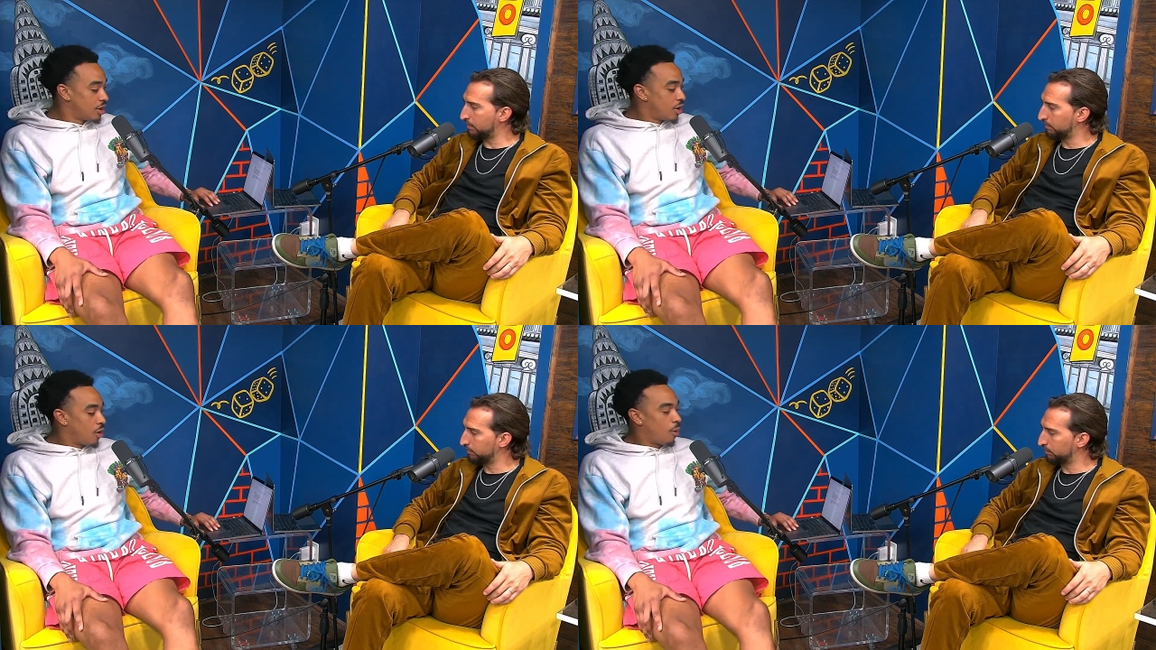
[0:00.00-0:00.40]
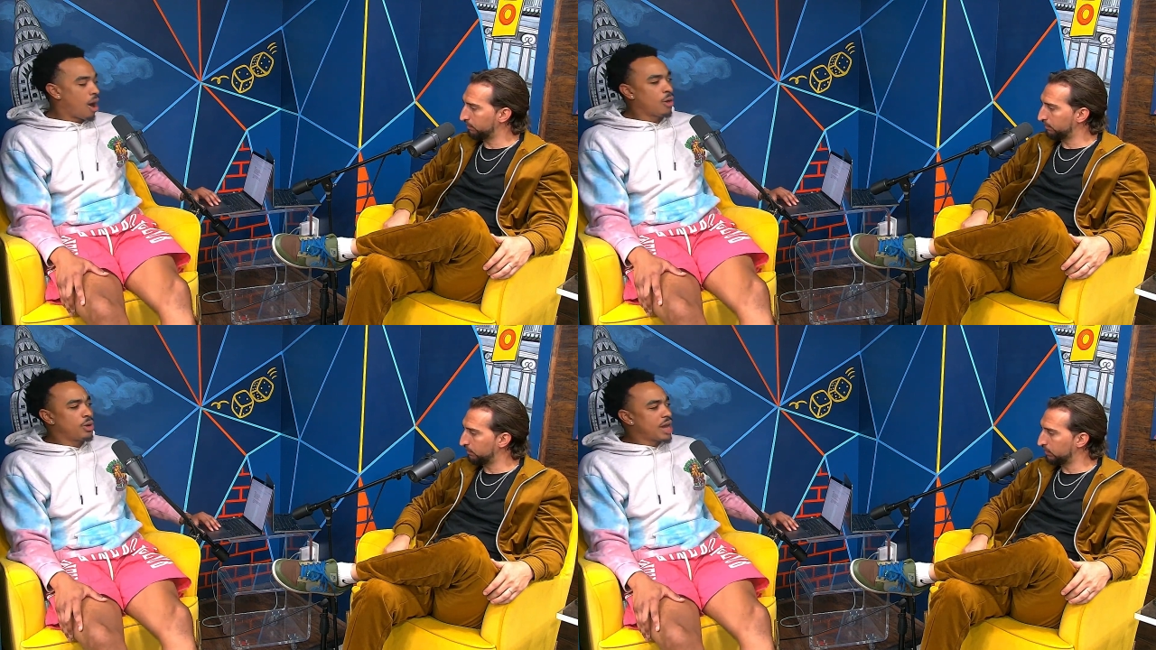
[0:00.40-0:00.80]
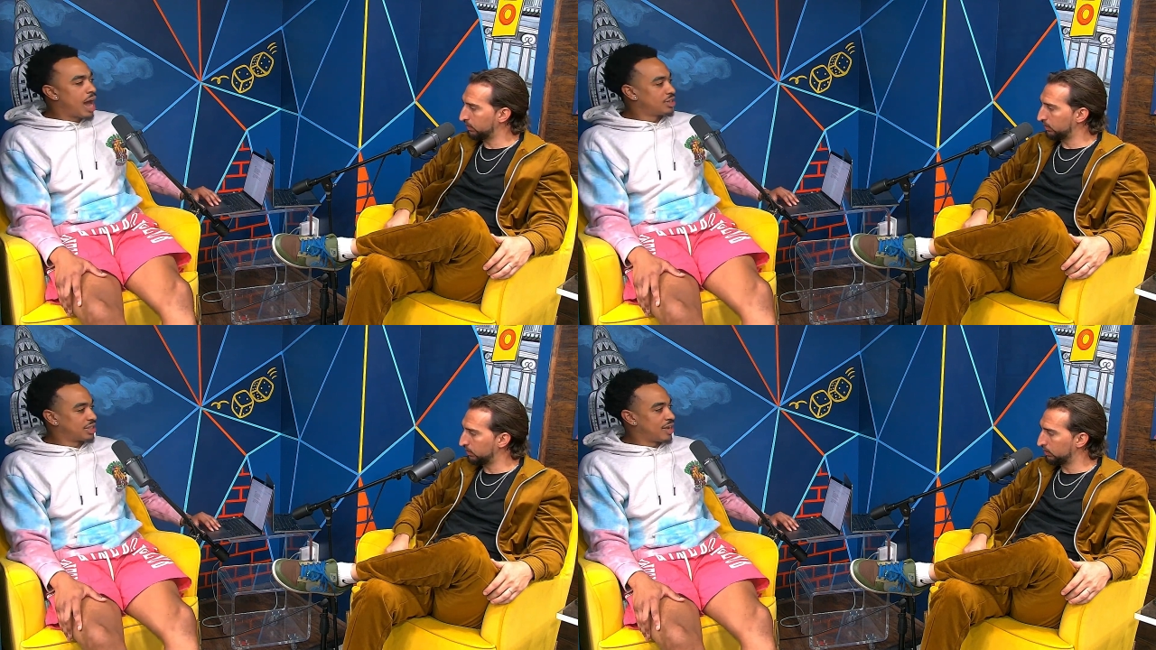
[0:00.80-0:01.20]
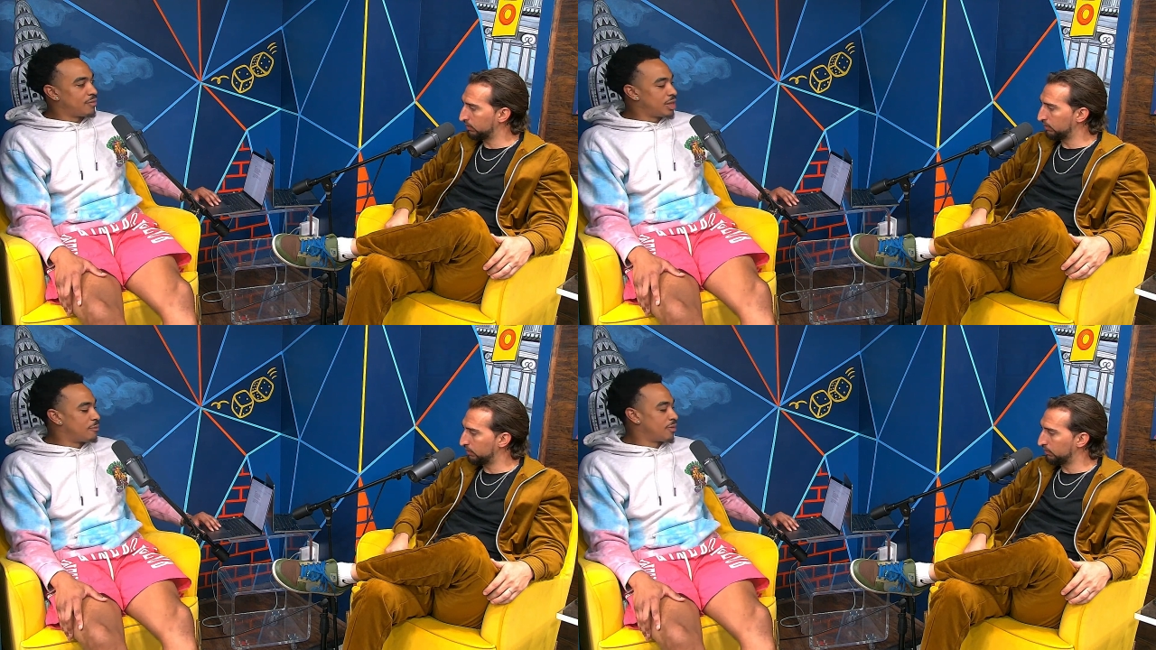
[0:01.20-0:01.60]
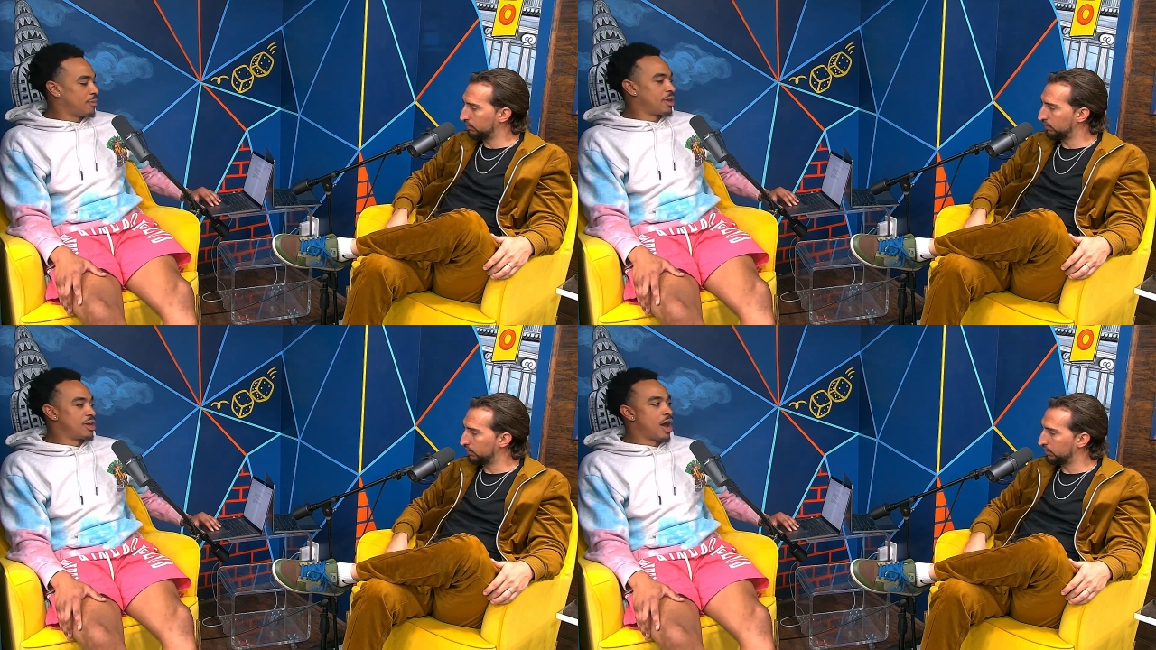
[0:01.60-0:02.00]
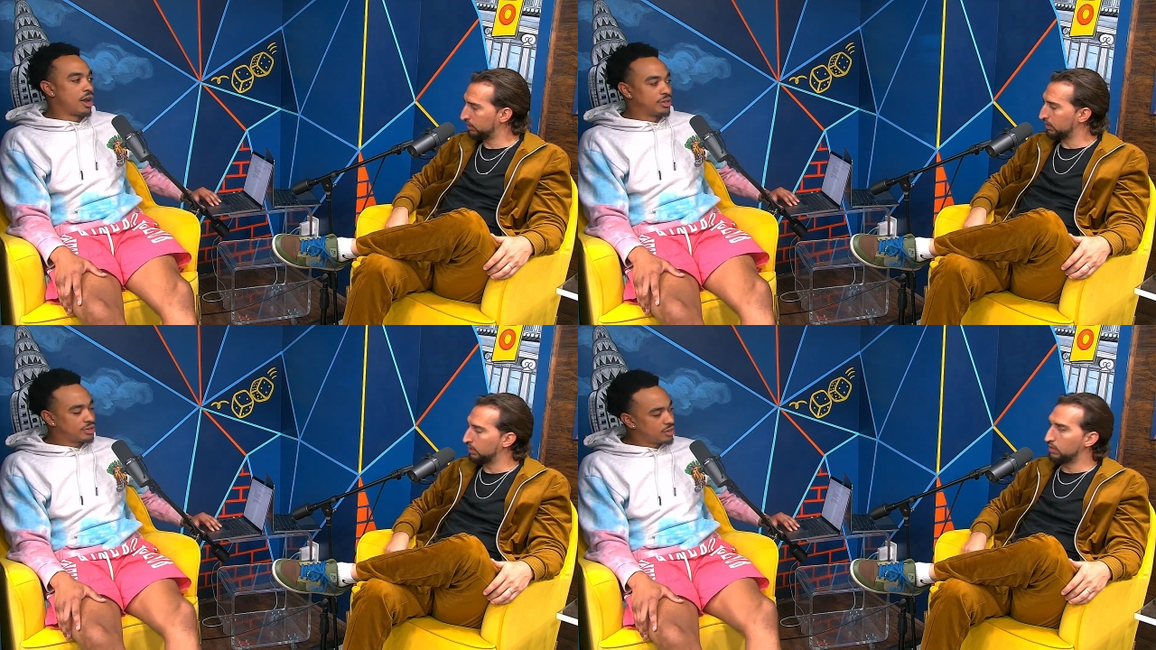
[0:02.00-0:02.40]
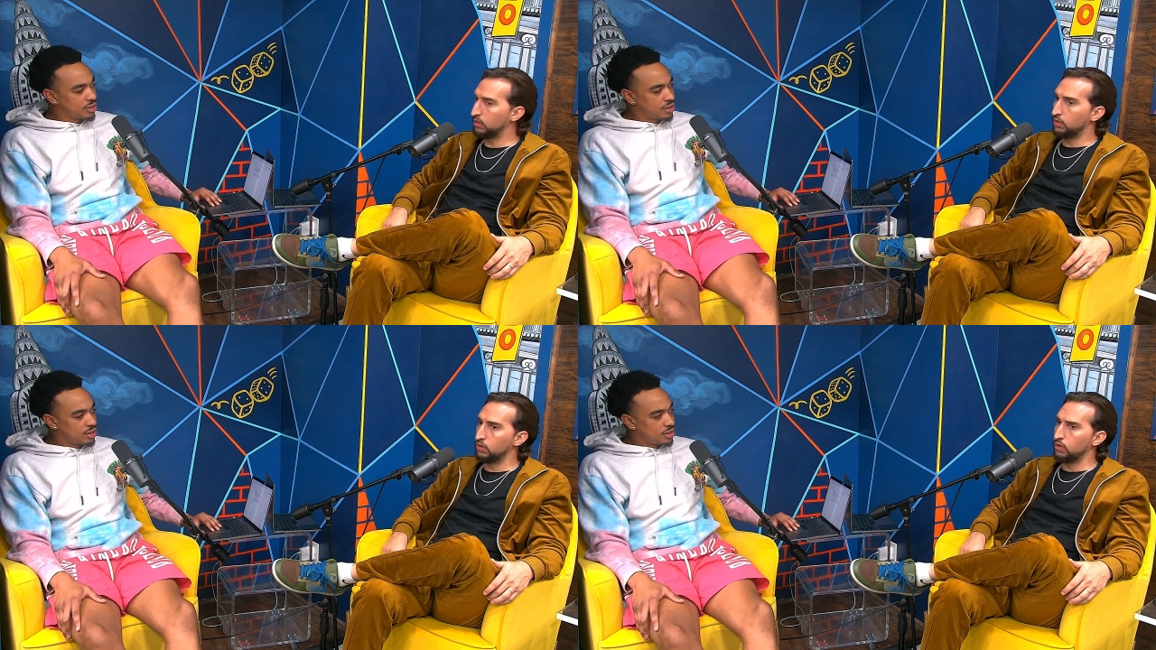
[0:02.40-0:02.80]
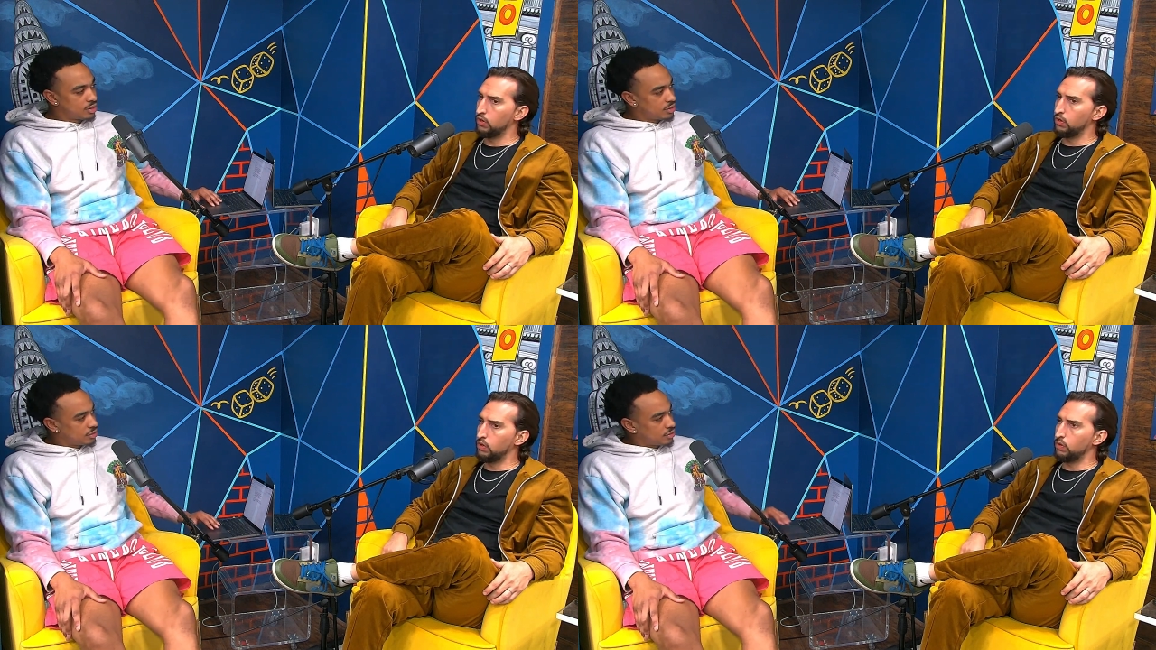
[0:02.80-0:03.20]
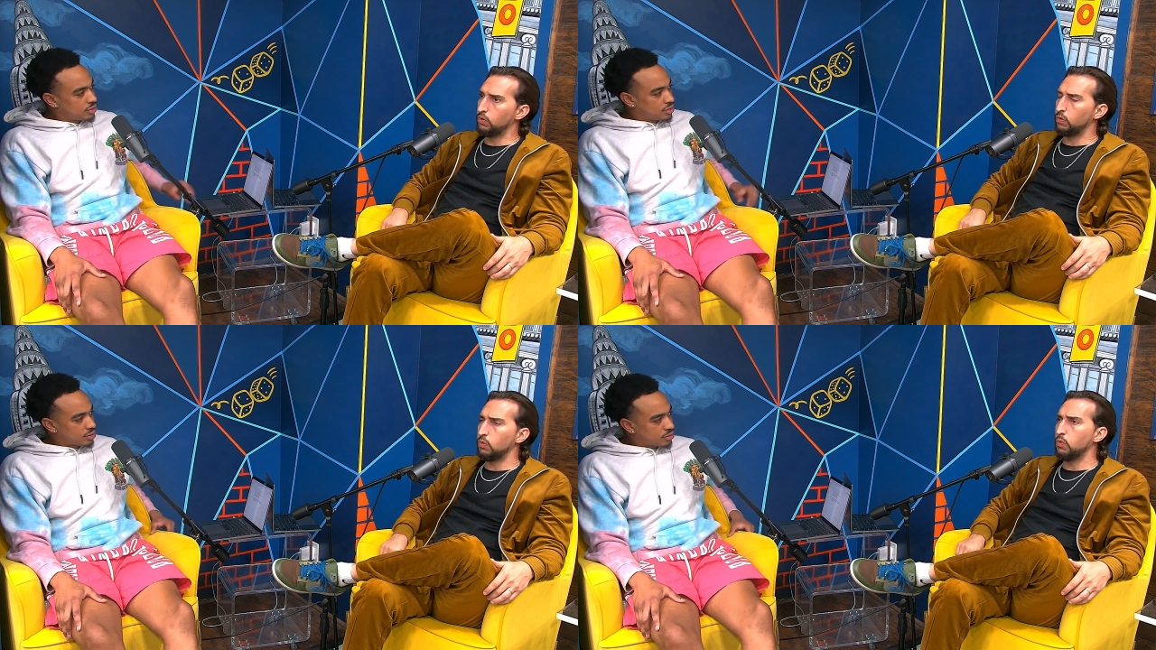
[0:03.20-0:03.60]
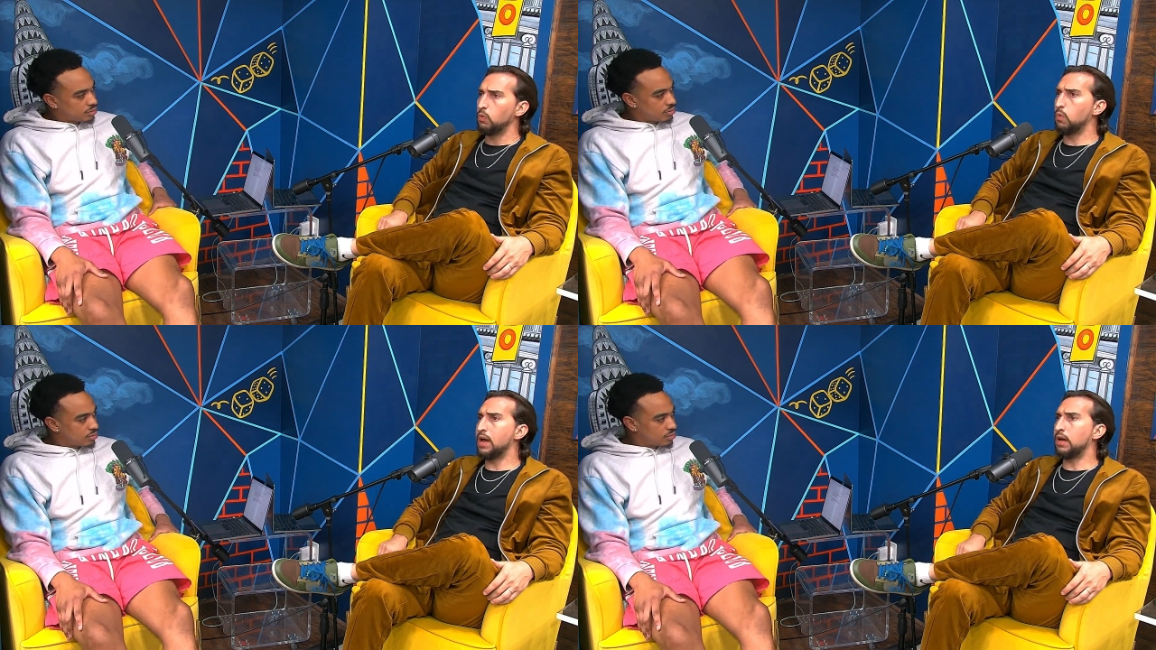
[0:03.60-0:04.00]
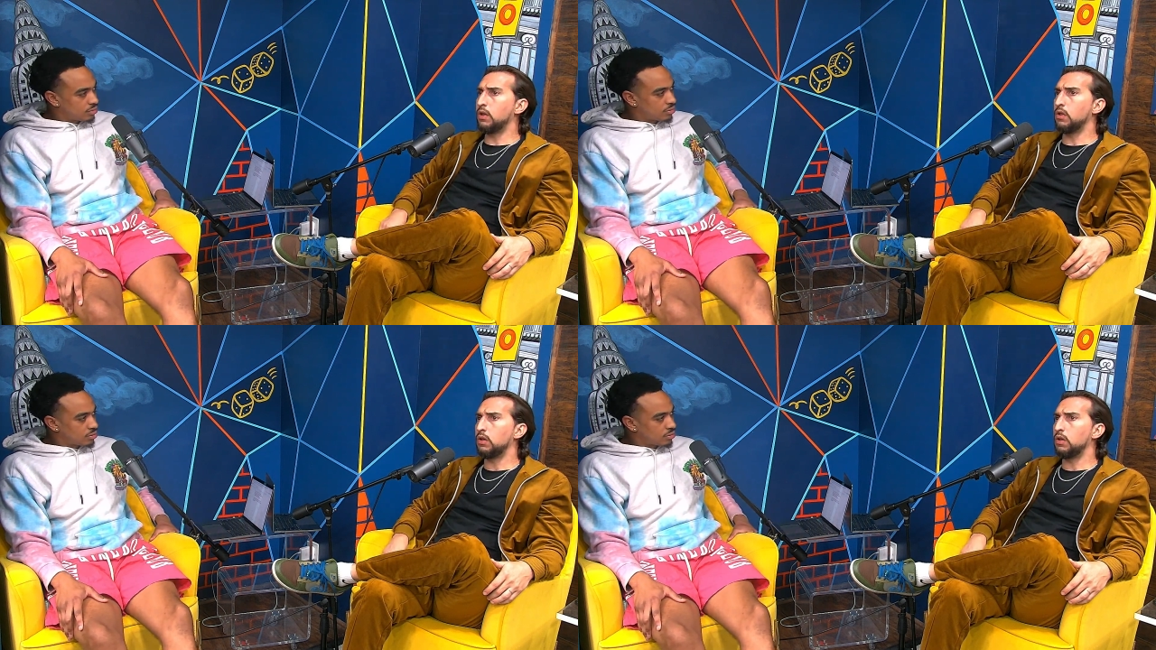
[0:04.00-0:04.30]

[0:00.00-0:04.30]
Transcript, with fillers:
Speaker 1: Why are we not just giving the M V P to Giannis?
Speaker 2: Well,